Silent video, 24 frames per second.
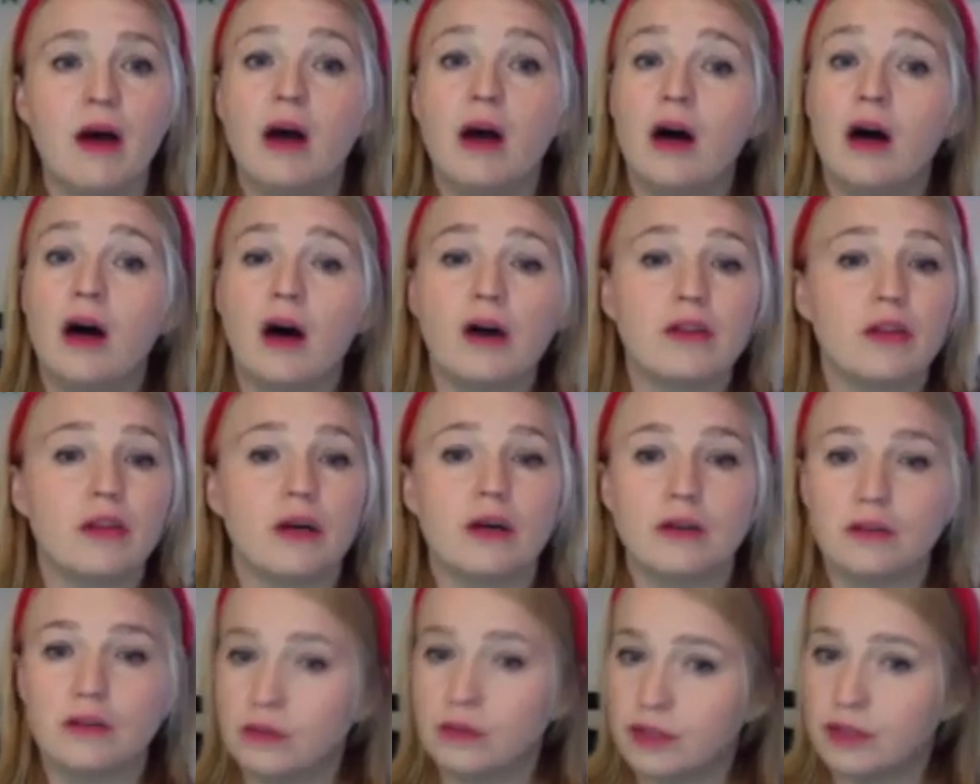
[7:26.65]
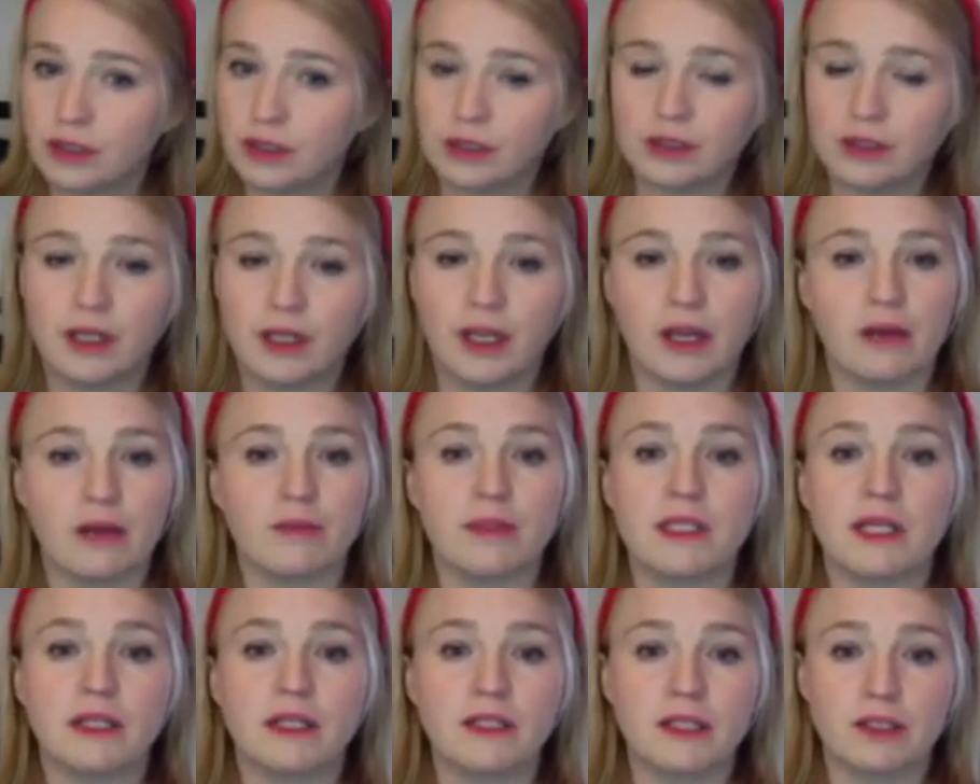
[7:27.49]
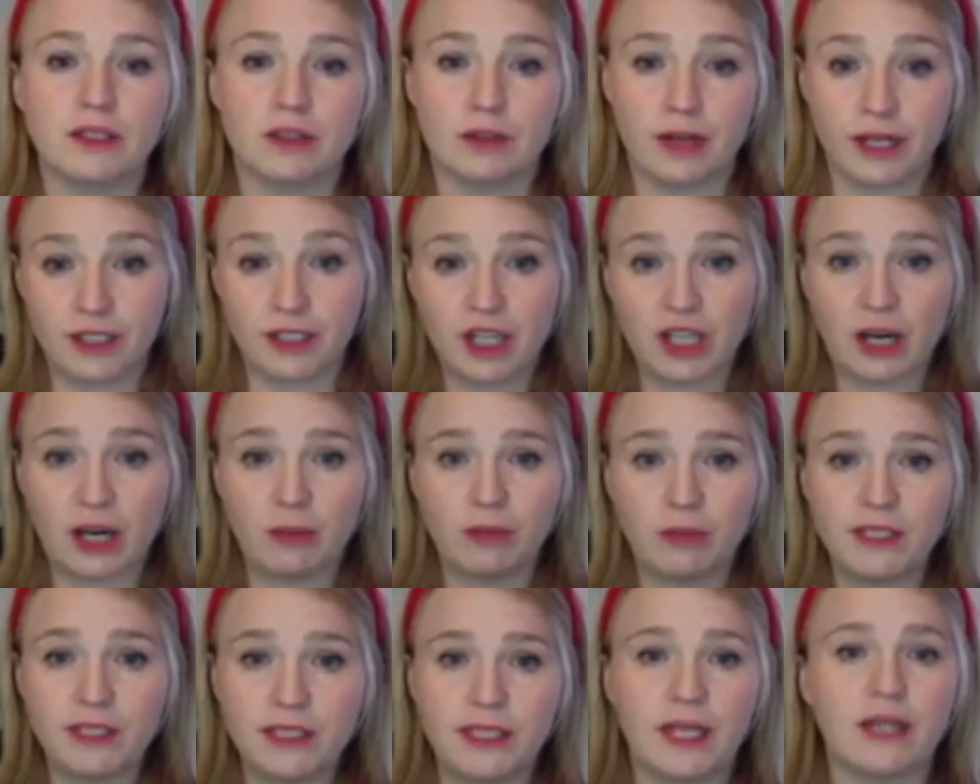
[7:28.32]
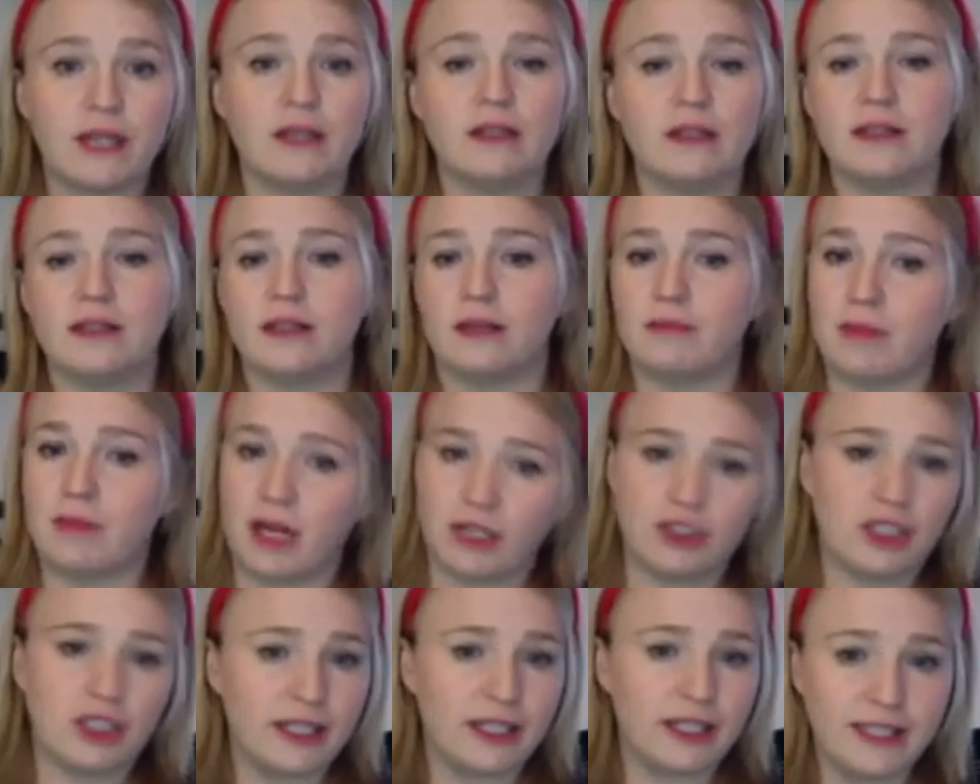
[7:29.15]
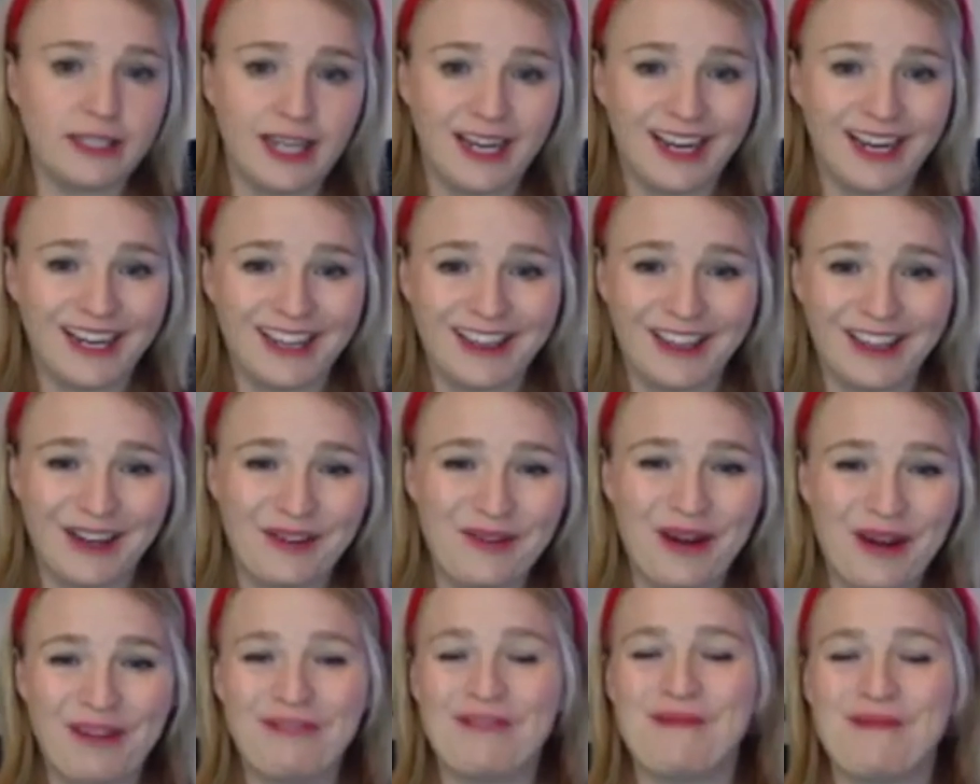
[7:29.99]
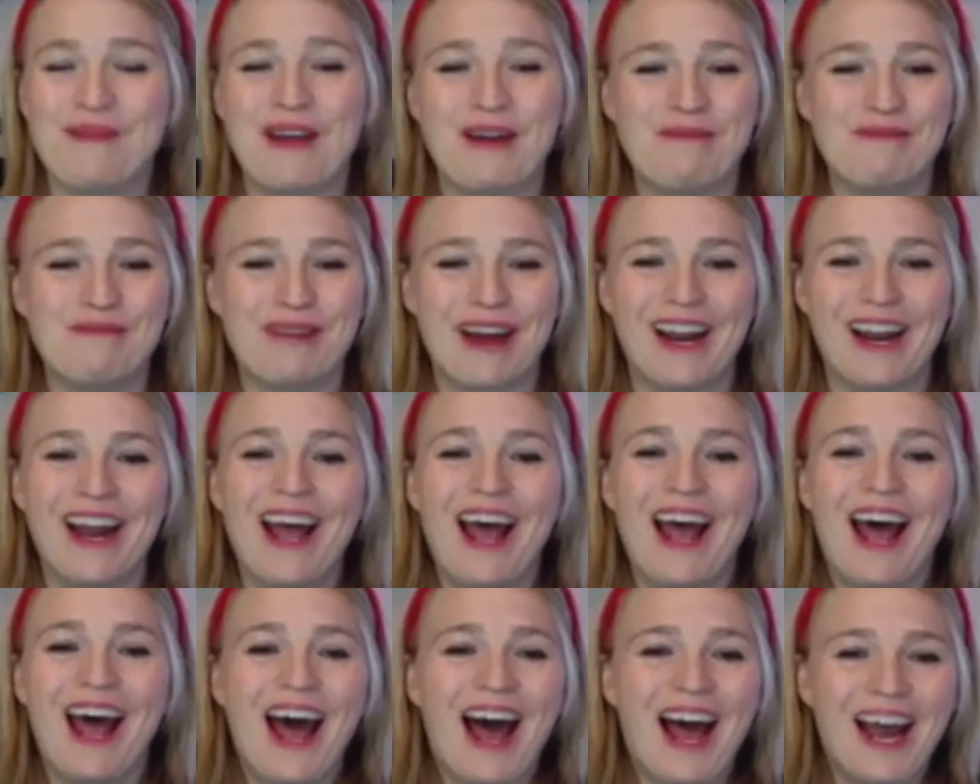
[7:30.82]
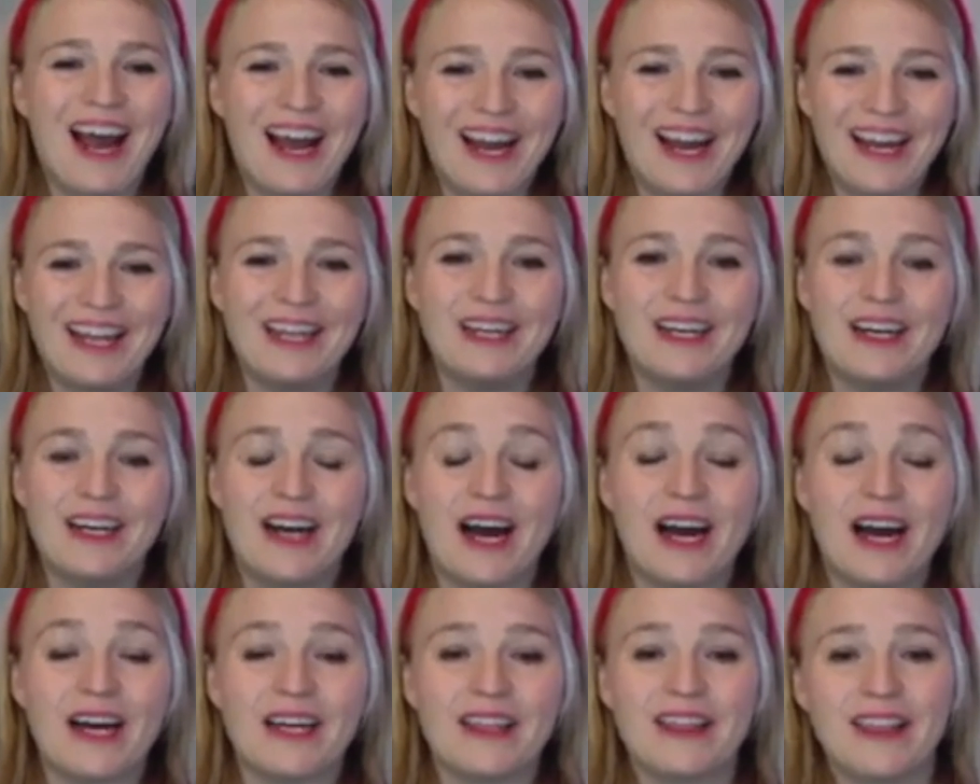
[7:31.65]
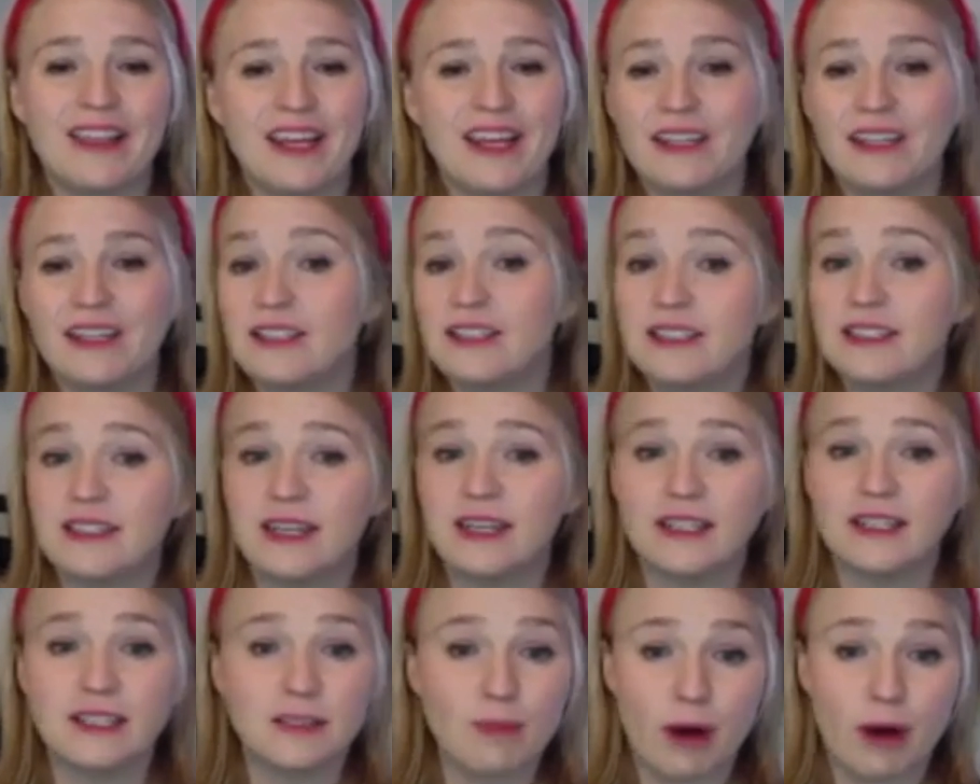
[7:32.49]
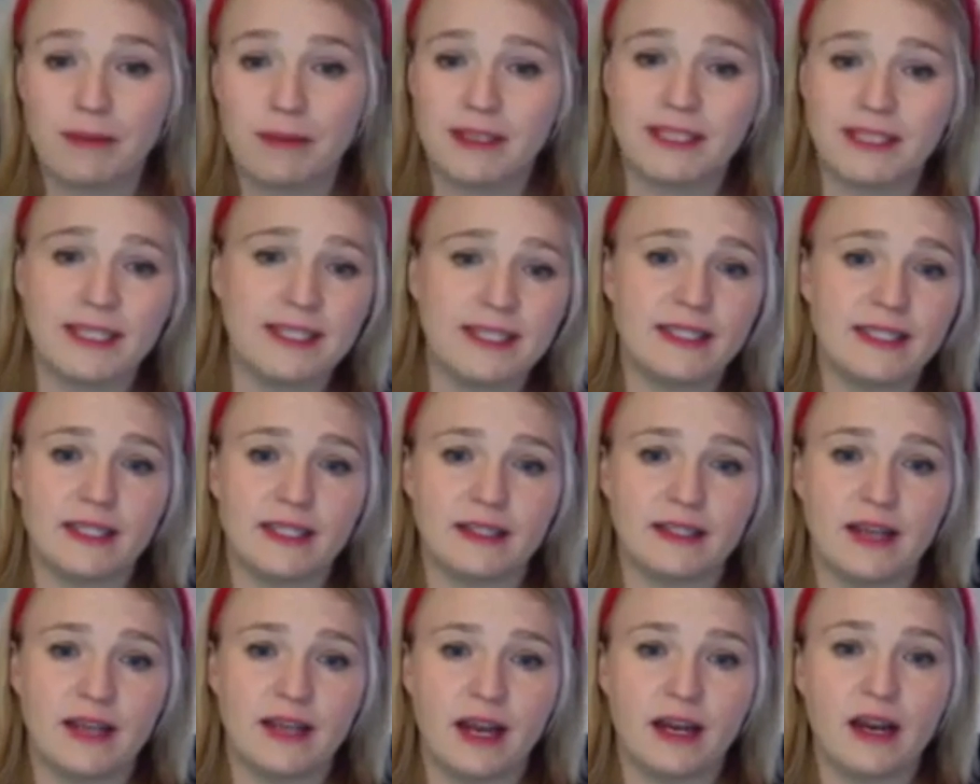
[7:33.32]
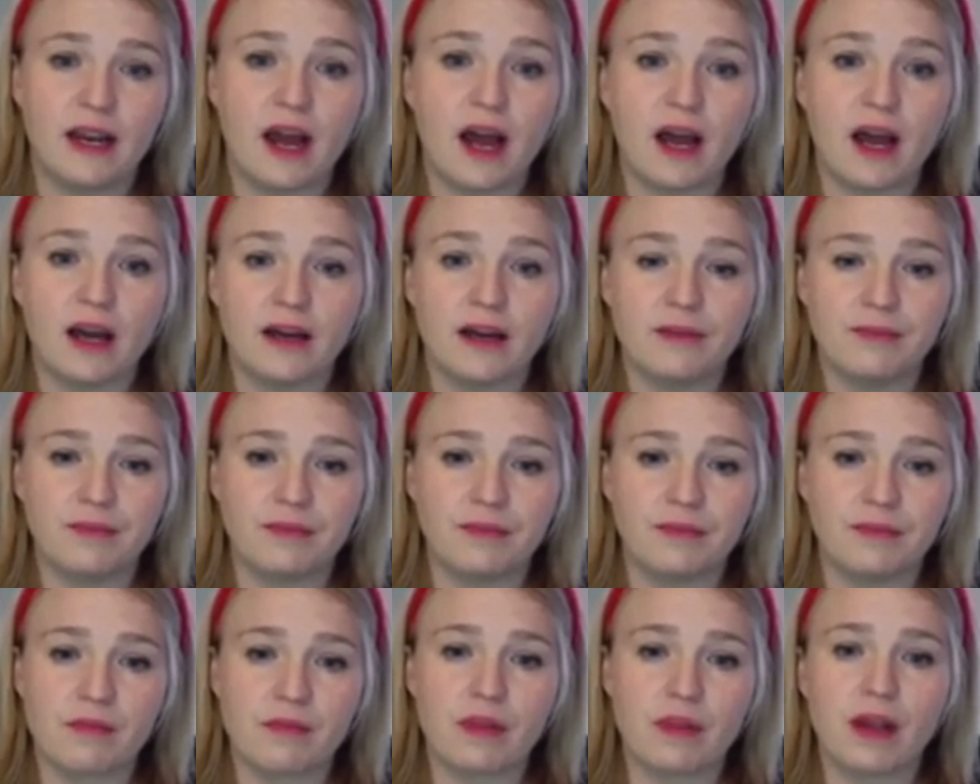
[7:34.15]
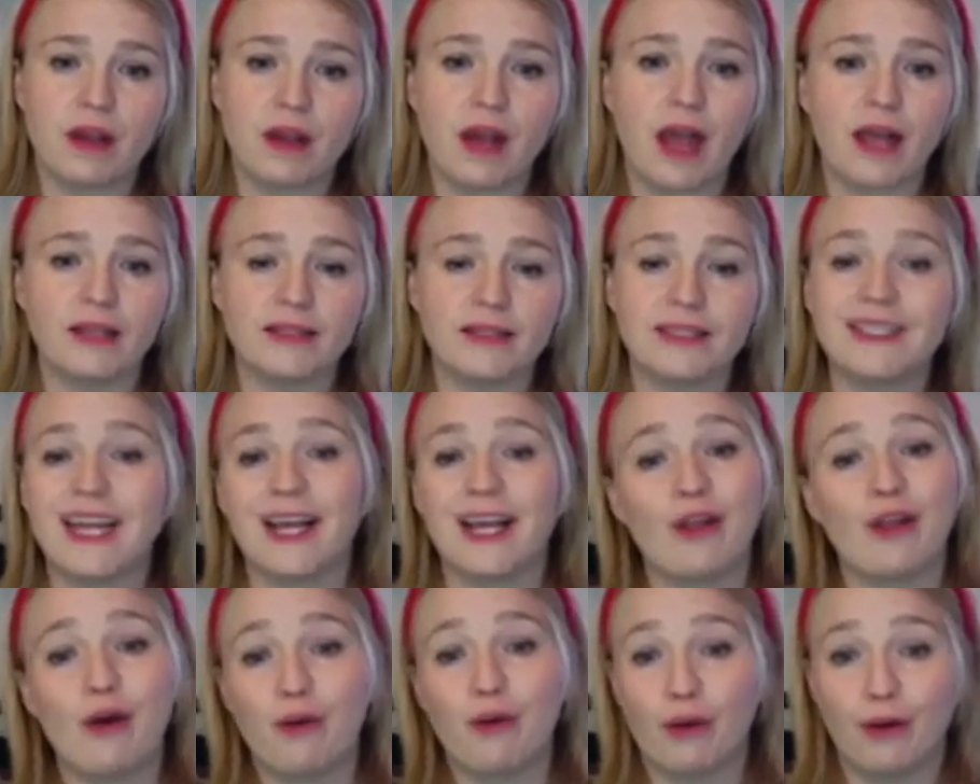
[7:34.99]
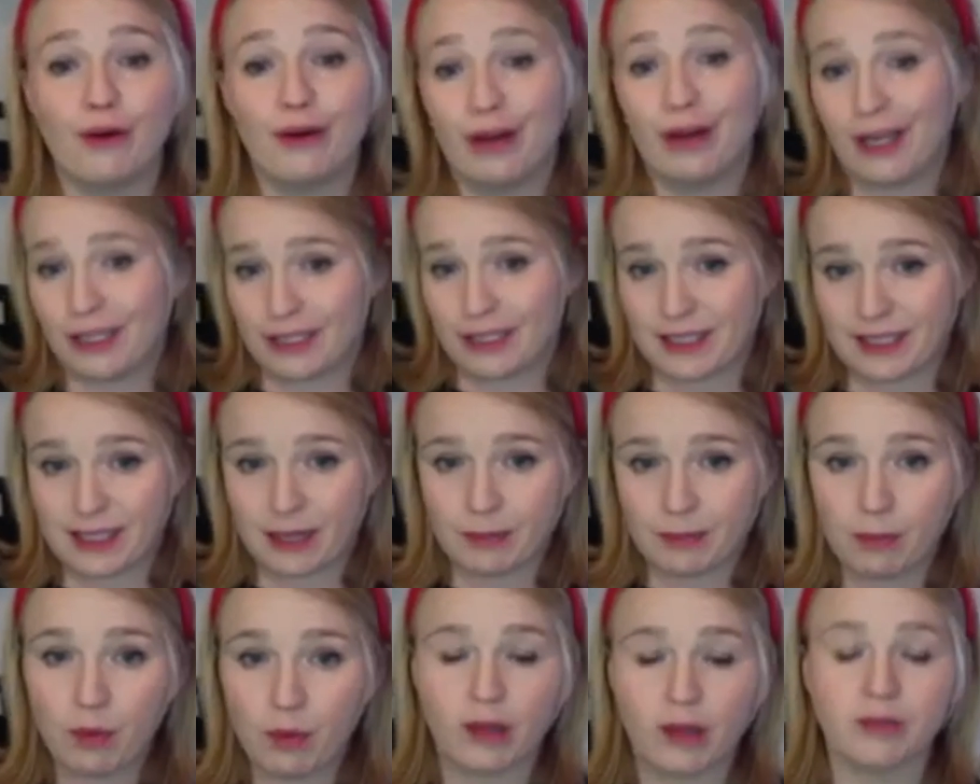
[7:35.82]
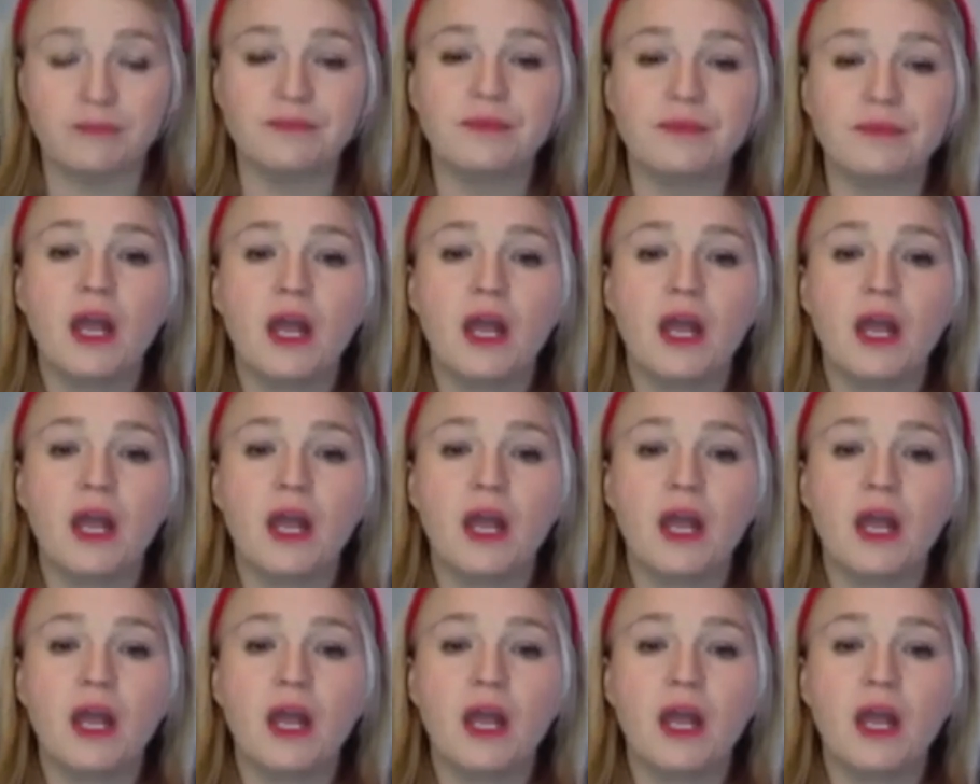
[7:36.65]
Although certainly Amazon does a great job with sales. I'm not trying to take anything away from them, but I think small business and staying local is important.